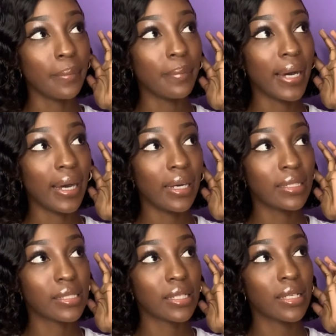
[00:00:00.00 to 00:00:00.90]

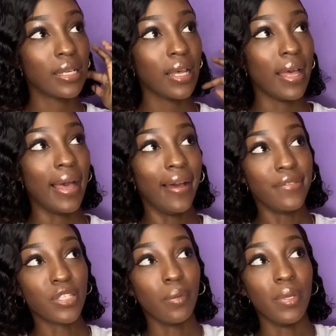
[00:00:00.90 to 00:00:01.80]
bags. I have
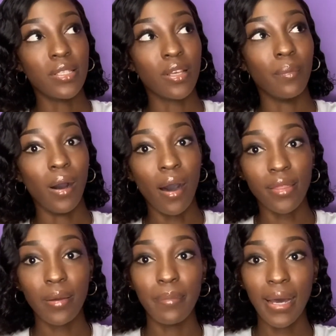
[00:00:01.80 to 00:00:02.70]
some in some
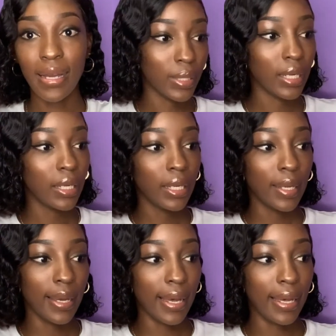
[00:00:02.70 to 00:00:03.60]
other bags.
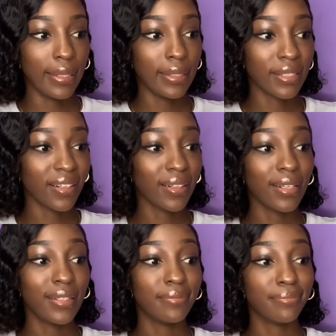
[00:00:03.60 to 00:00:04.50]

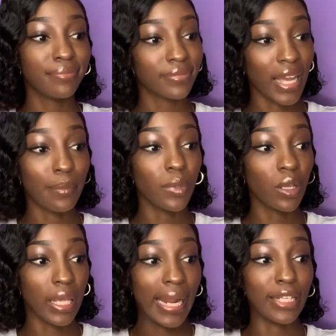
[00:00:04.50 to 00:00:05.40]
I'm
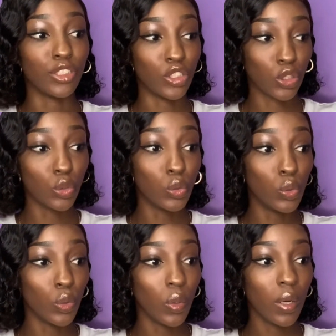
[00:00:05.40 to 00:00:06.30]
looking at
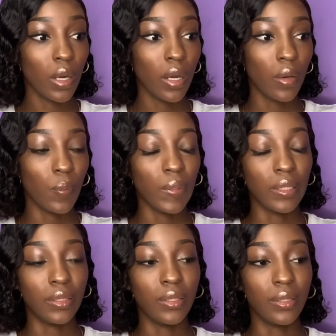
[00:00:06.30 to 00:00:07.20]
2.
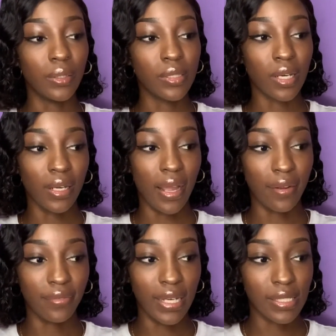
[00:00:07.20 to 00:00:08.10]
Well, those are like
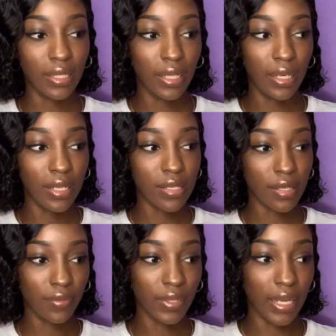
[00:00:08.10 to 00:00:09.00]
Vaseline and
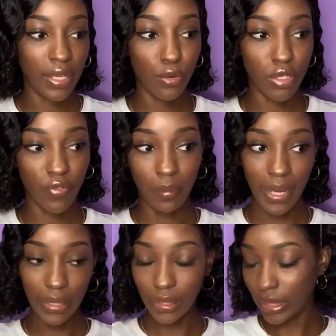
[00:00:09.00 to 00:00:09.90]
stuff that I use for
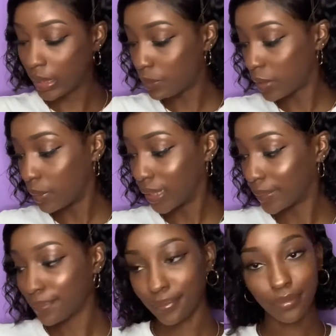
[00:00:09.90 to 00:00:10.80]
my lips, but
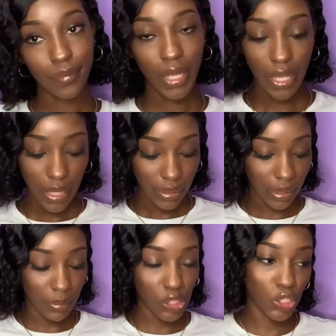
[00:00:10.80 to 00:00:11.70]
let
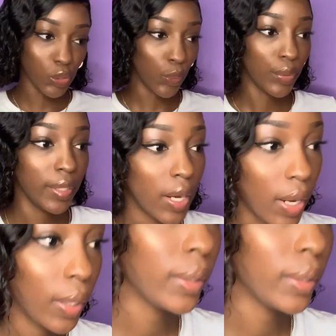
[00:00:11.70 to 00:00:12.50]
me show y'all.